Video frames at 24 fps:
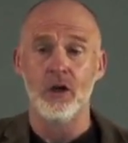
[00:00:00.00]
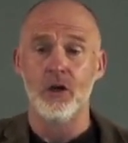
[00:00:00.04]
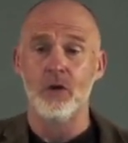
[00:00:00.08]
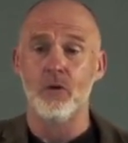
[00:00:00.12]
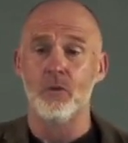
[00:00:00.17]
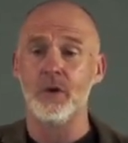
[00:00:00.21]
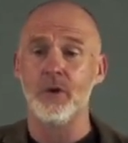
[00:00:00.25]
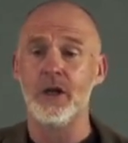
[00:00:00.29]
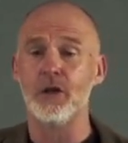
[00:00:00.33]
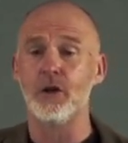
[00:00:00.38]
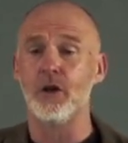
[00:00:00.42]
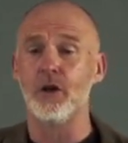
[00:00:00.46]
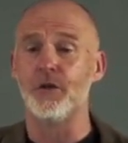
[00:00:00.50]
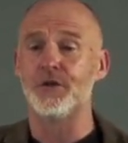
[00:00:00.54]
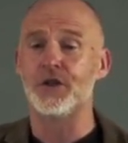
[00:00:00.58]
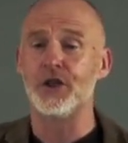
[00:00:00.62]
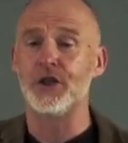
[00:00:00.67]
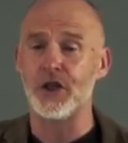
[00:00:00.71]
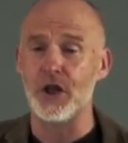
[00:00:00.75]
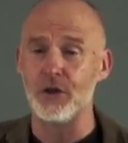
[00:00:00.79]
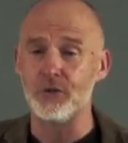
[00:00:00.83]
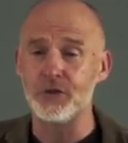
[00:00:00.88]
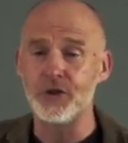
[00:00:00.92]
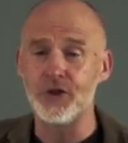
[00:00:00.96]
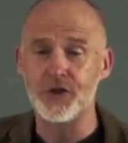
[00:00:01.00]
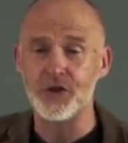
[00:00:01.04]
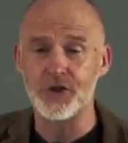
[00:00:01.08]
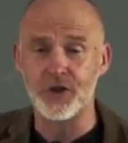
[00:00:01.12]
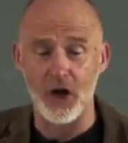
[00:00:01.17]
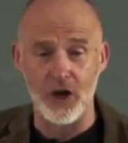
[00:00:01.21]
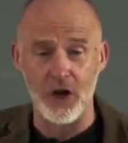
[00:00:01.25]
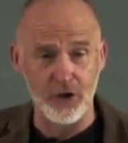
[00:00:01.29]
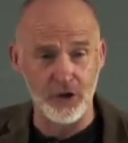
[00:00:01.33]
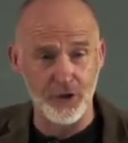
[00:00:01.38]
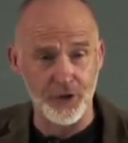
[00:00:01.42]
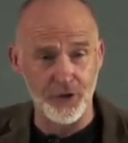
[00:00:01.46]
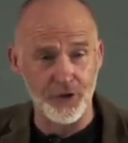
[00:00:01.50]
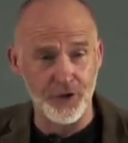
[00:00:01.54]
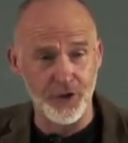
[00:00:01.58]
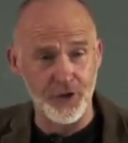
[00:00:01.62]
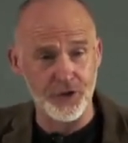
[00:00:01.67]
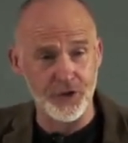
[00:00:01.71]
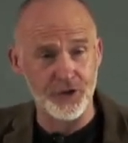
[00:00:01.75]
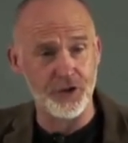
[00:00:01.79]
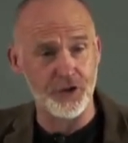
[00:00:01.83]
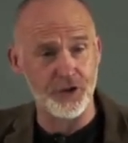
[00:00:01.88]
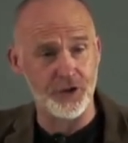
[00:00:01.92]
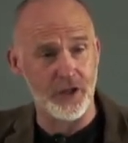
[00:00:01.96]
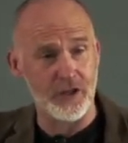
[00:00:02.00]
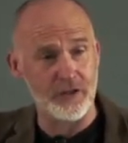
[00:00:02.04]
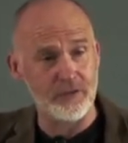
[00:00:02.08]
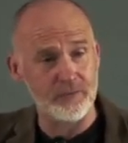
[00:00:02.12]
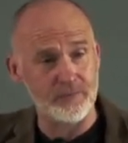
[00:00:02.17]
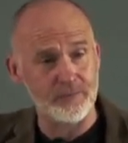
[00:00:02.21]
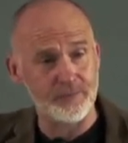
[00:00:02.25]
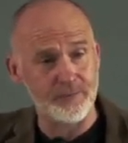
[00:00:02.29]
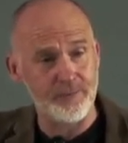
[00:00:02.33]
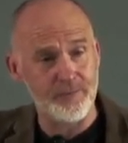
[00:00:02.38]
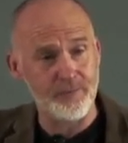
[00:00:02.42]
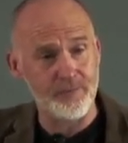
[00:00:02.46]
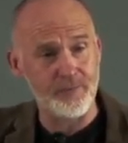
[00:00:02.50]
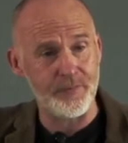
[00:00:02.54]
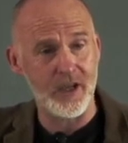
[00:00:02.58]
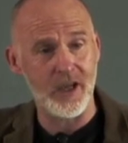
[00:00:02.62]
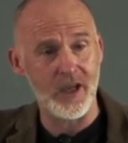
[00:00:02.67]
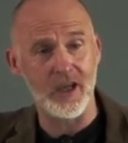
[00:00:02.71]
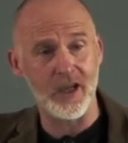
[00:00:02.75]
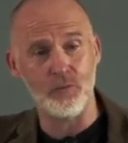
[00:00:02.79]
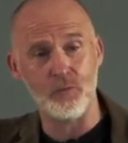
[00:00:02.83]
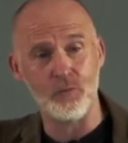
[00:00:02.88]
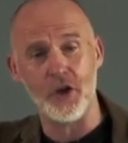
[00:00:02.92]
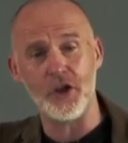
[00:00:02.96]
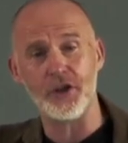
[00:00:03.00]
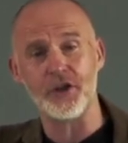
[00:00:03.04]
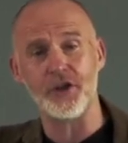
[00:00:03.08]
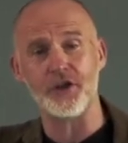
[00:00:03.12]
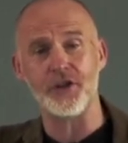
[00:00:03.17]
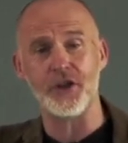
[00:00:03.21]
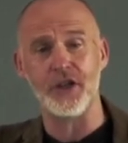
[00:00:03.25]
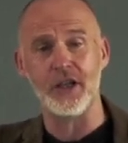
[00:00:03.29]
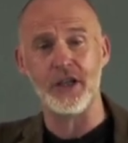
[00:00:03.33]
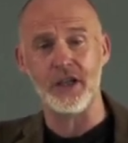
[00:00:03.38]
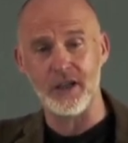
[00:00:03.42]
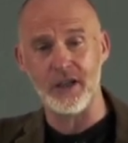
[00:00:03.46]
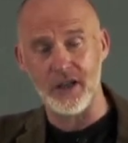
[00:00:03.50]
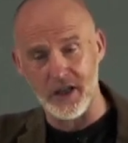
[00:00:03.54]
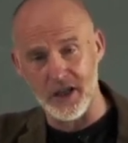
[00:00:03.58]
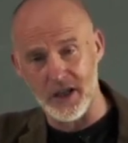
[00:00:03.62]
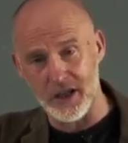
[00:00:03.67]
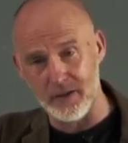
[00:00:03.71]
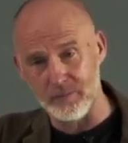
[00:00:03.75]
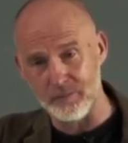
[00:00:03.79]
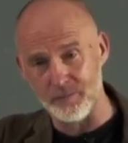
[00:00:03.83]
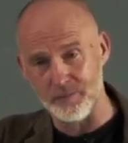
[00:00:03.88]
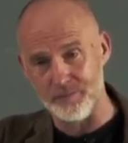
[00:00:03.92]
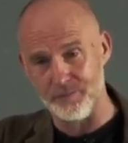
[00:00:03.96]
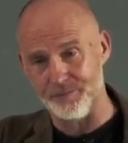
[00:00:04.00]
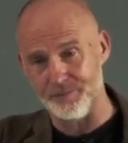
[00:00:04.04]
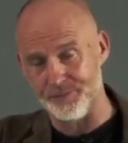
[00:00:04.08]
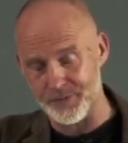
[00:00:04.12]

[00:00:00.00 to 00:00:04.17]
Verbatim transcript: We love to go to Scotland, as you know. And one of the um,